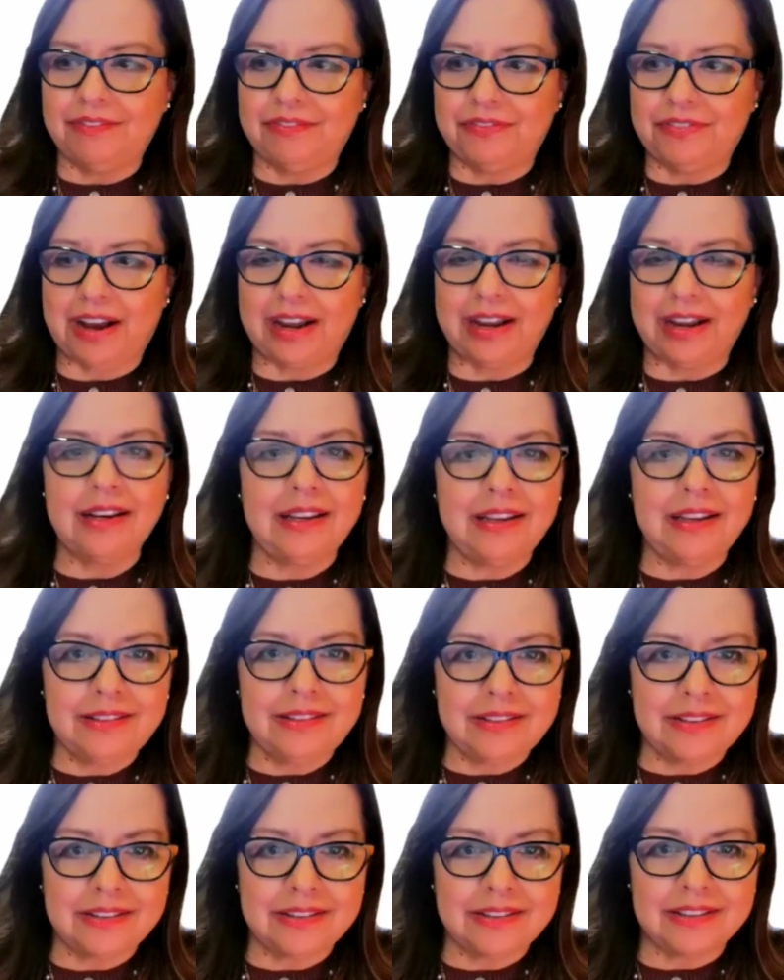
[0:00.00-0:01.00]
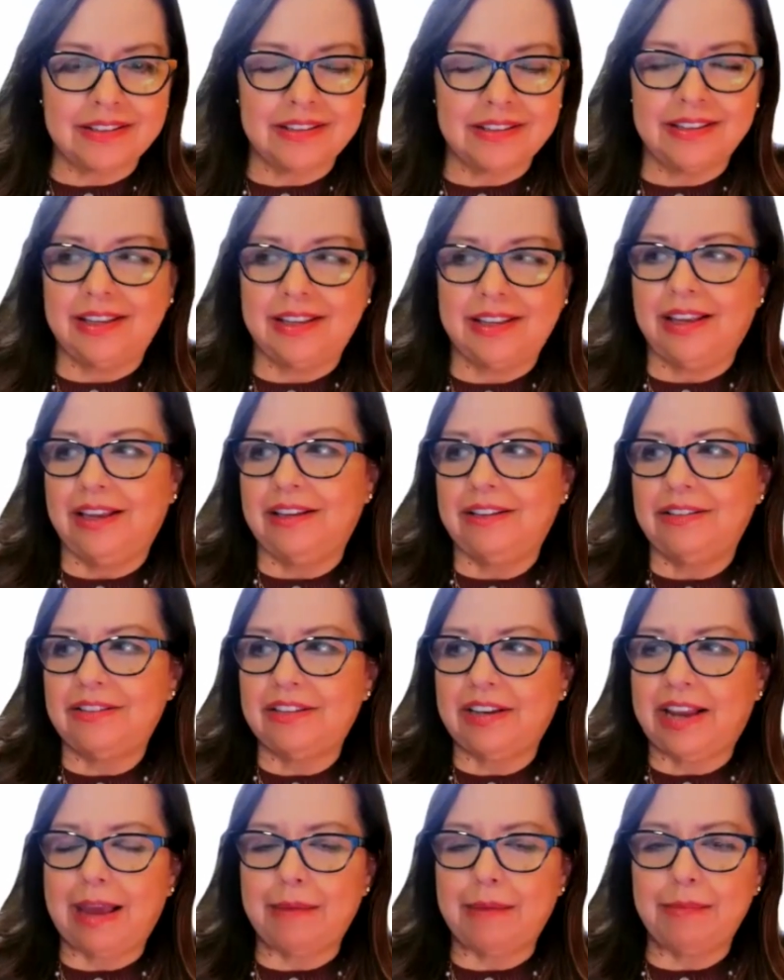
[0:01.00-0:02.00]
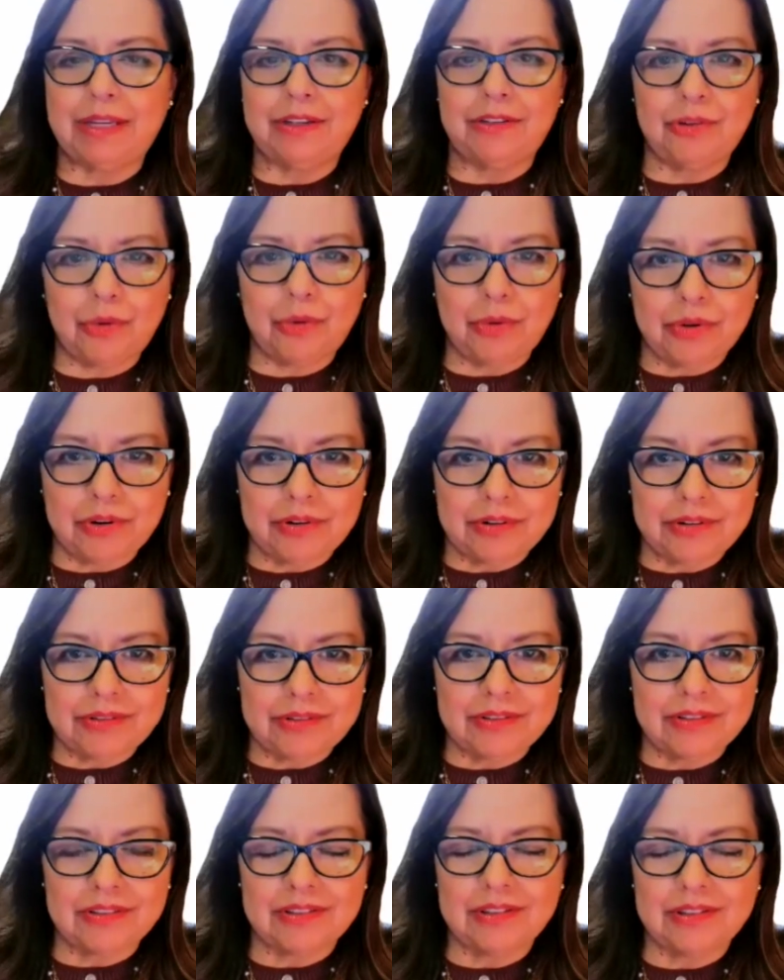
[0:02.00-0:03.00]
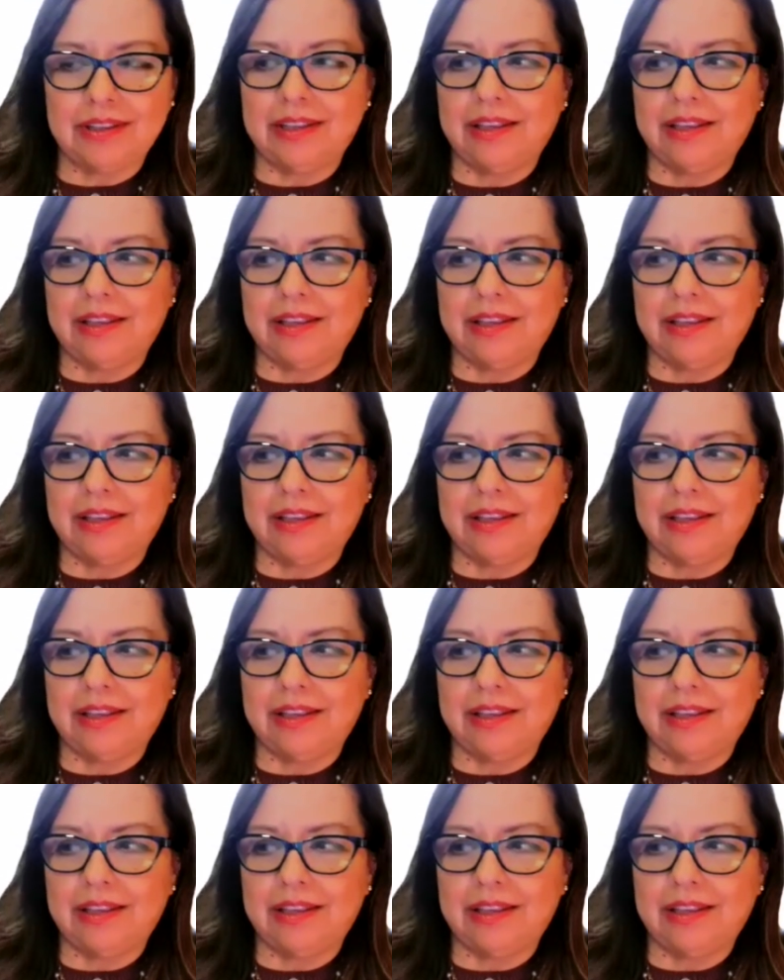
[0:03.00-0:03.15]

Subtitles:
violence, slamming doors.